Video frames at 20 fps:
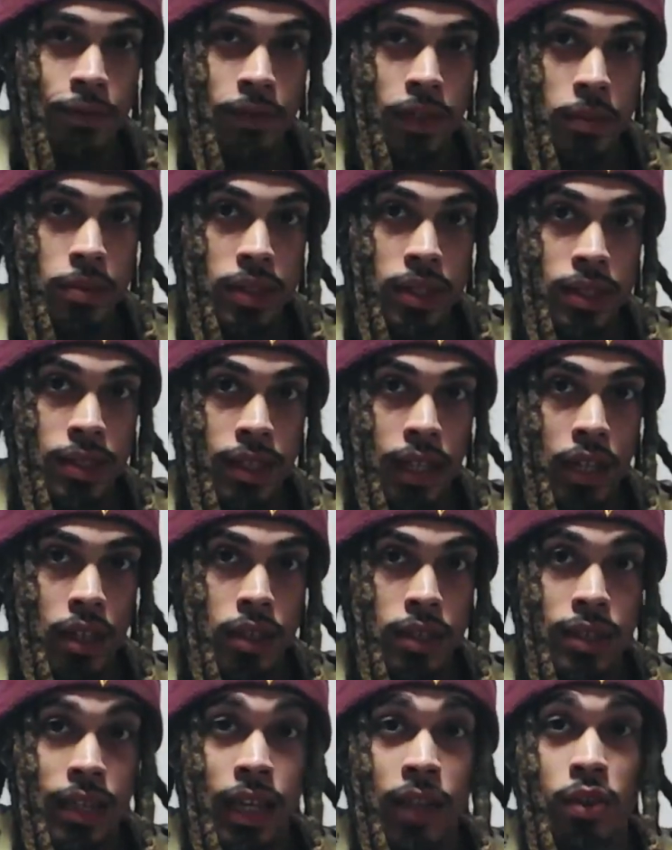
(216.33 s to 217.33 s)
flimsy sound,
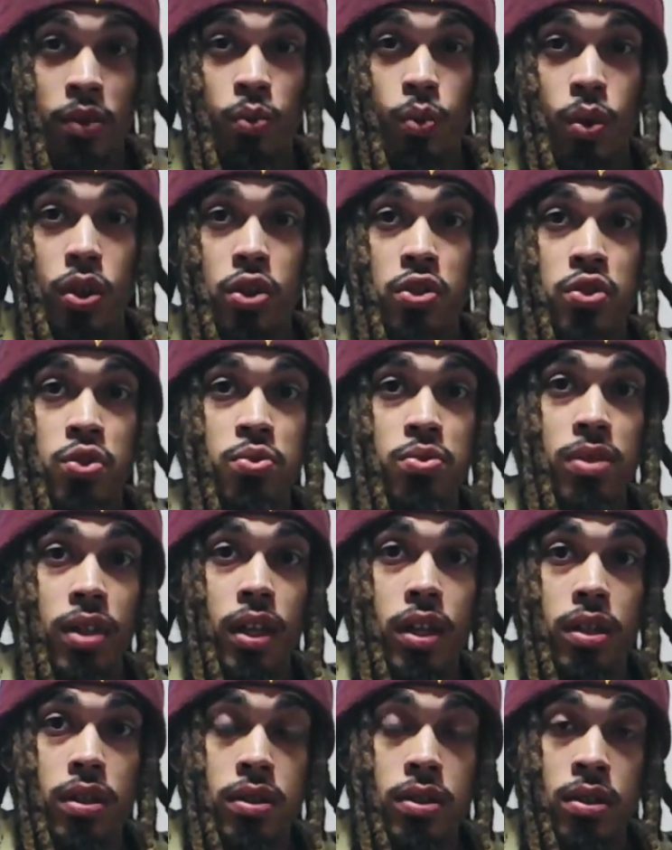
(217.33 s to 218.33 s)
it's either one or two things.
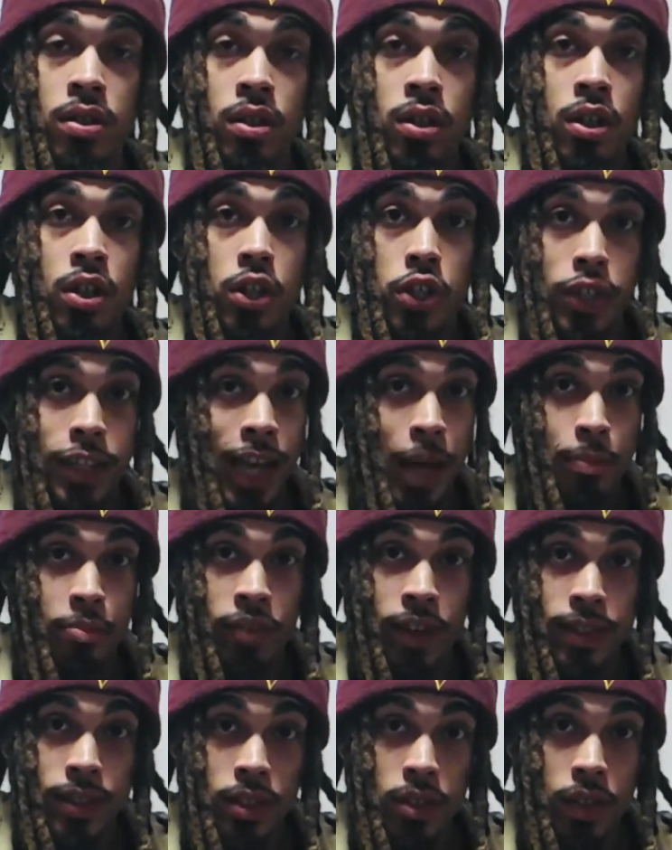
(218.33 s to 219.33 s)
You're not
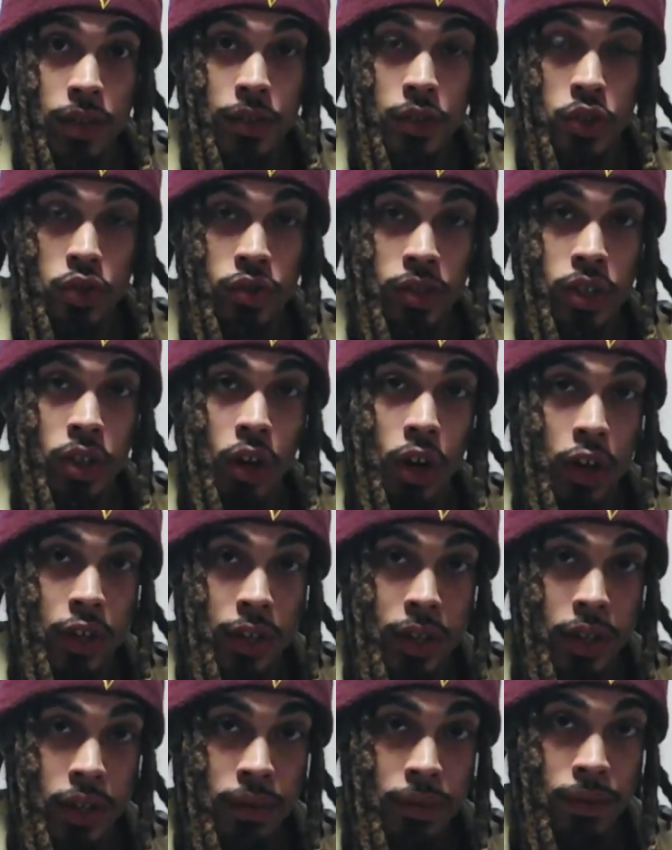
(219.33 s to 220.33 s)
pressing on the string hard
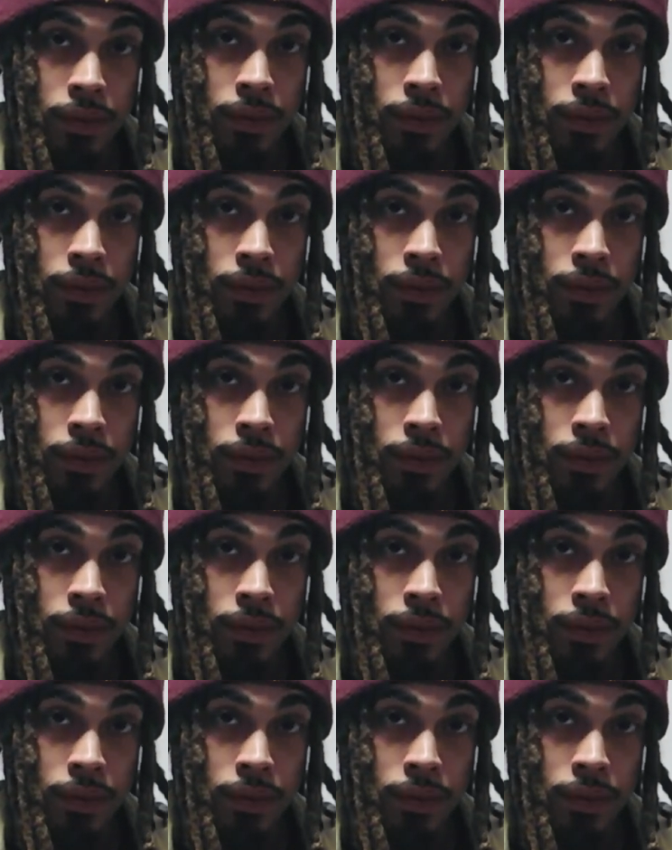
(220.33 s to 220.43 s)
enough,